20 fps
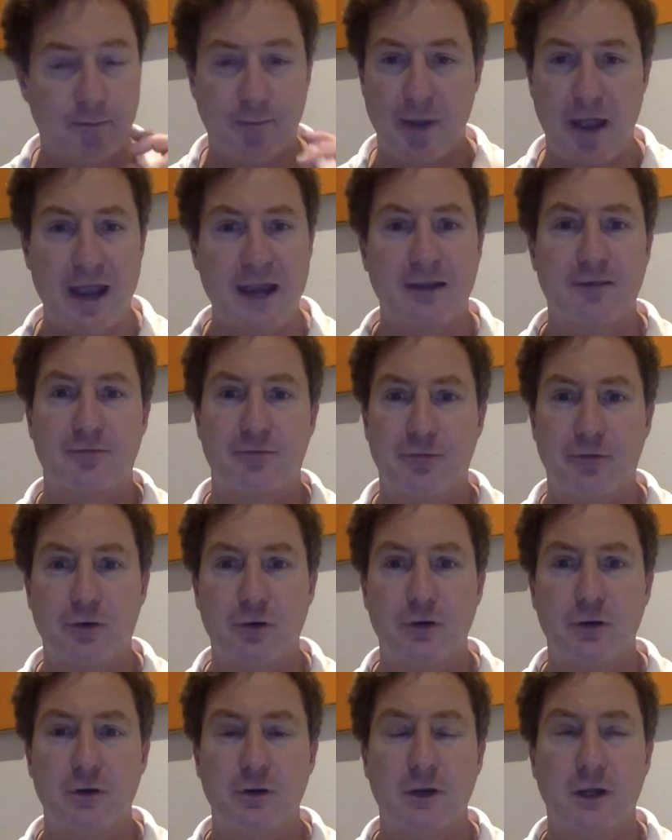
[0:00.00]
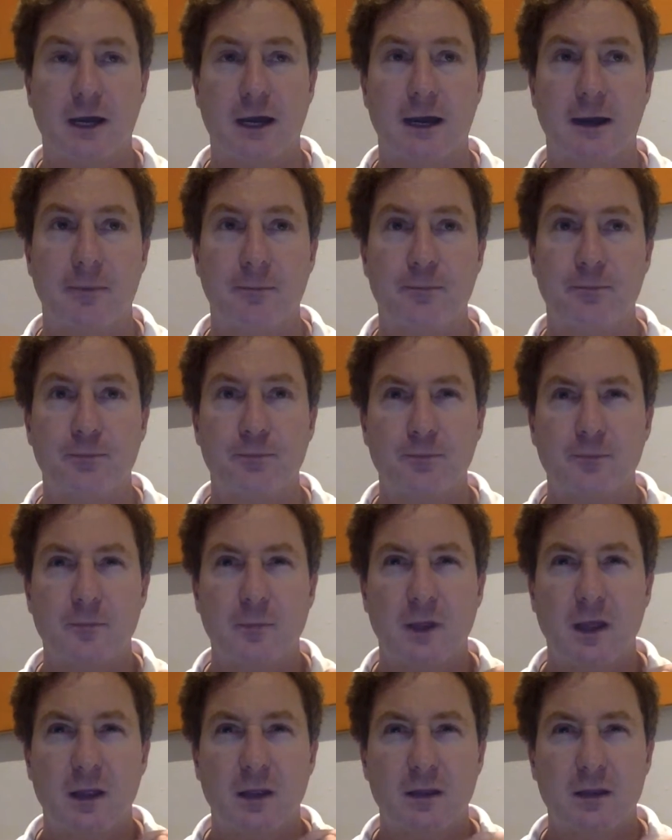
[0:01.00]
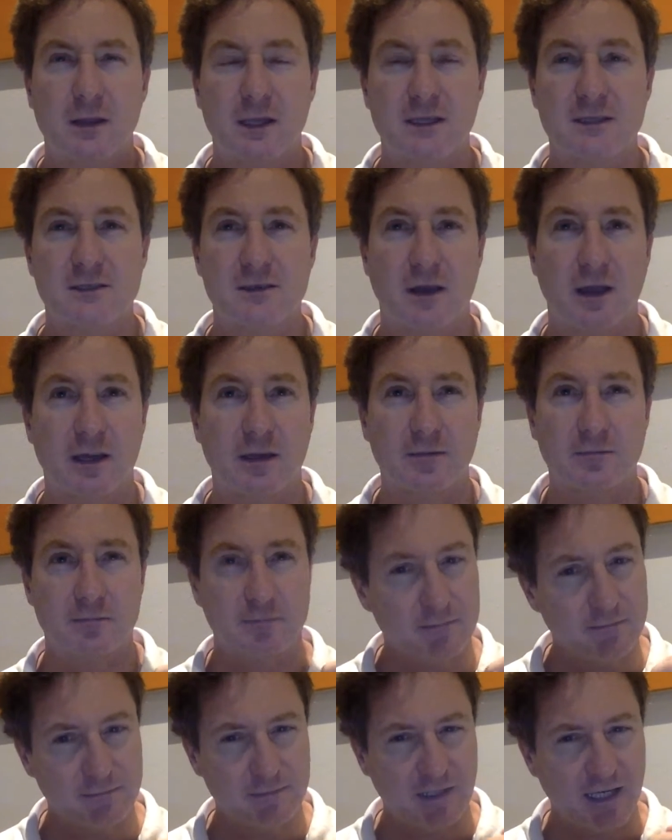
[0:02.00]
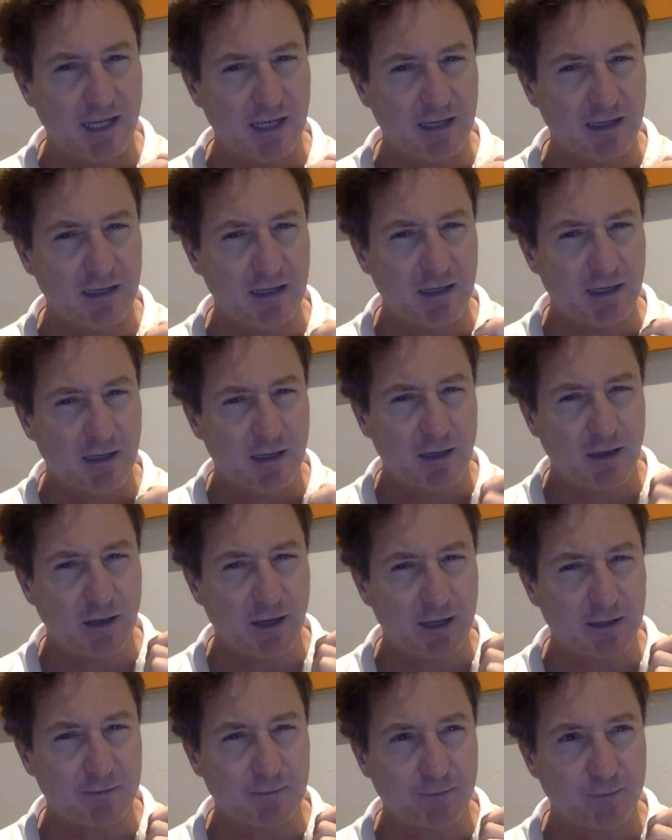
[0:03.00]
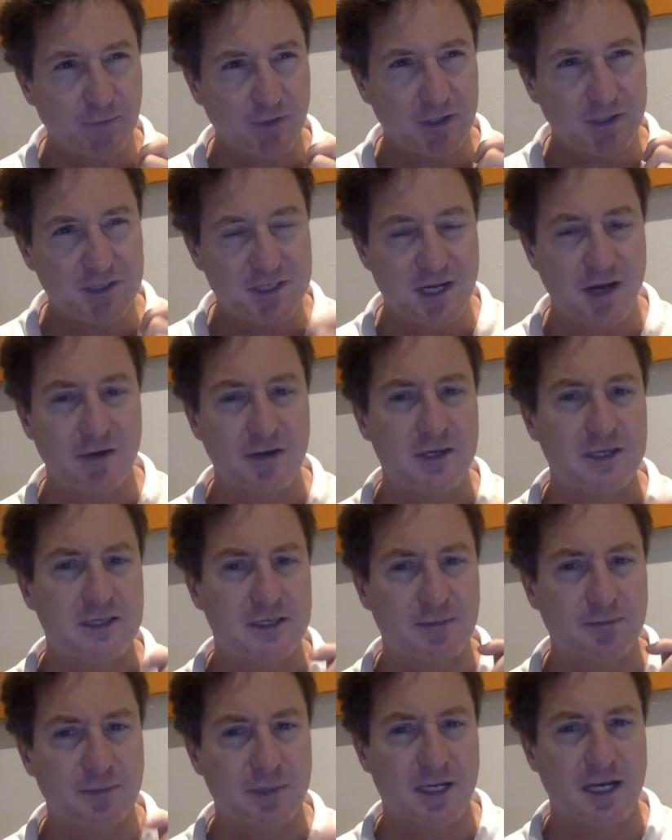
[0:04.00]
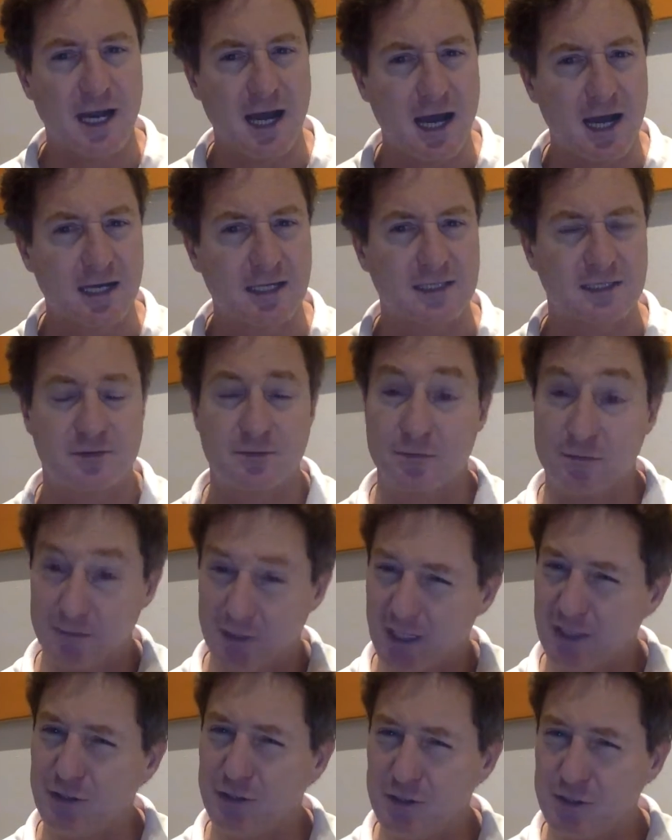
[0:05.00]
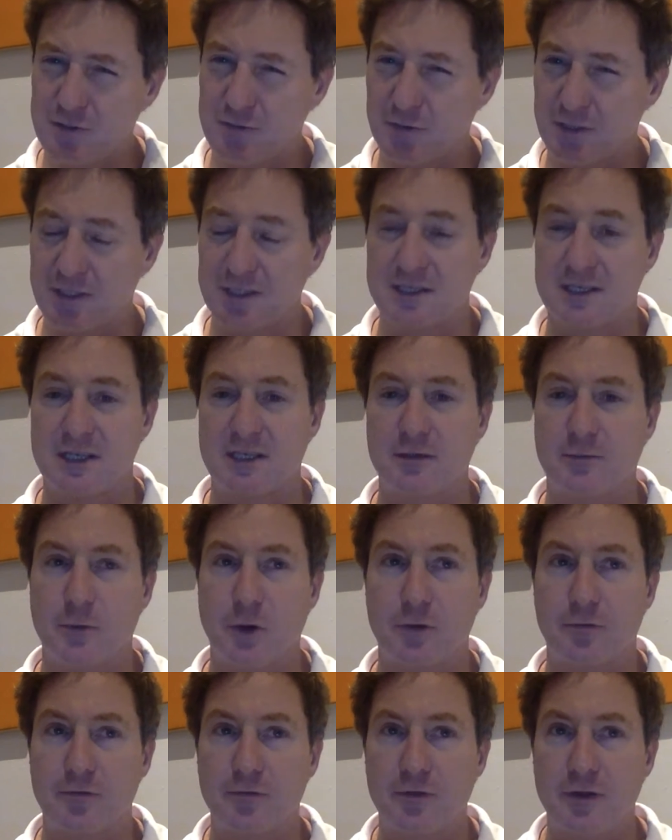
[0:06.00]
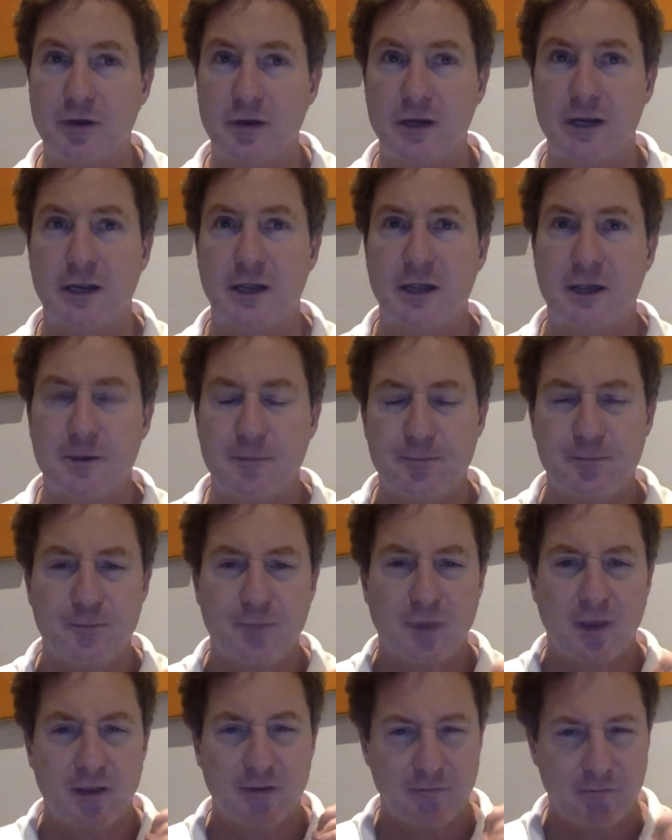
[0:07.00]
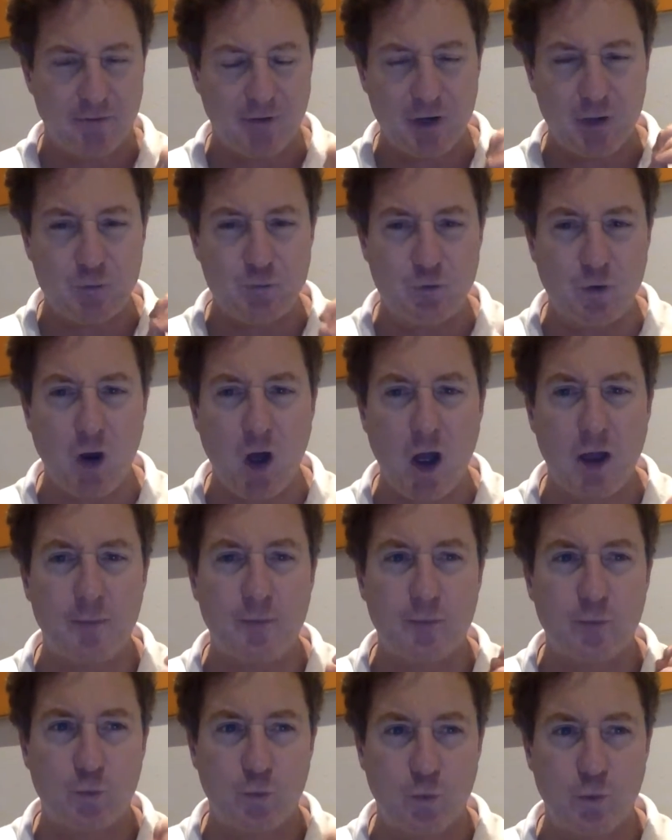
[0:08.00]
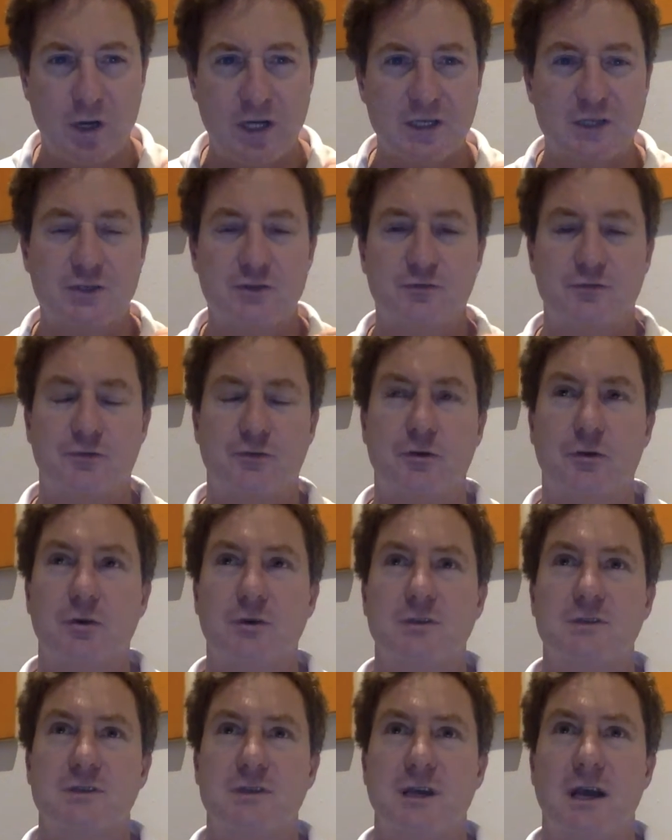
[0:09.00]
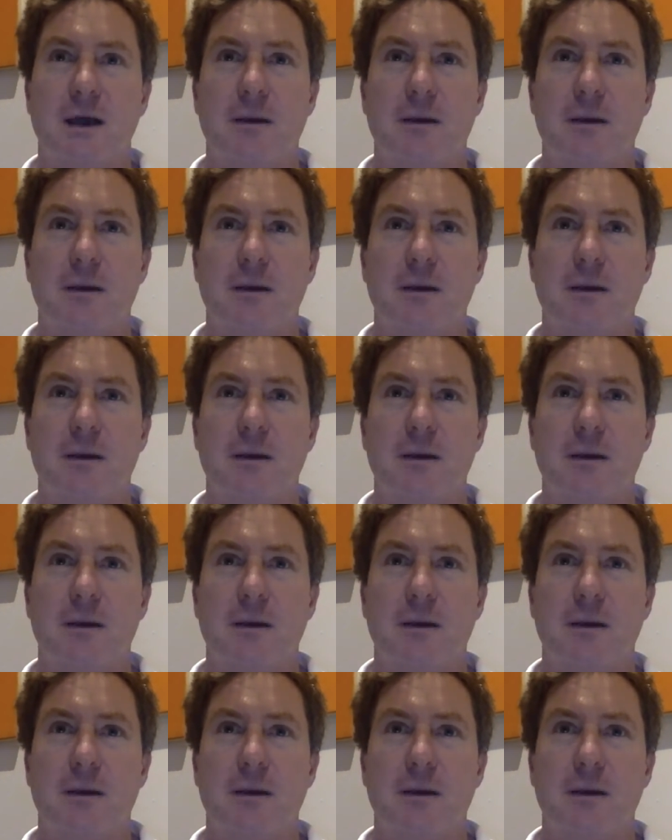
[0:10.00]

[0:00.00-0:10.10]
bang fruit, things like like cherries and bananas, unusual in a single malt. Very very ripe, rich fruits,